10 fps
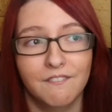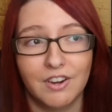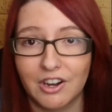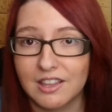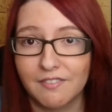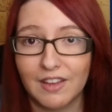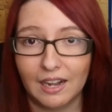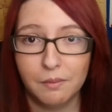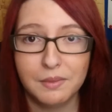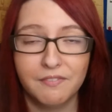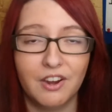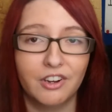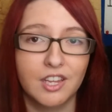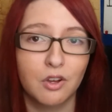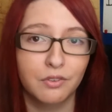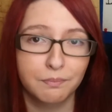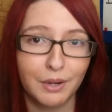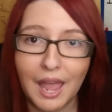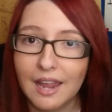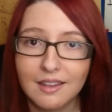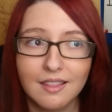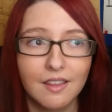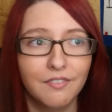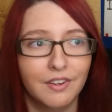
very developed, very comprehensive,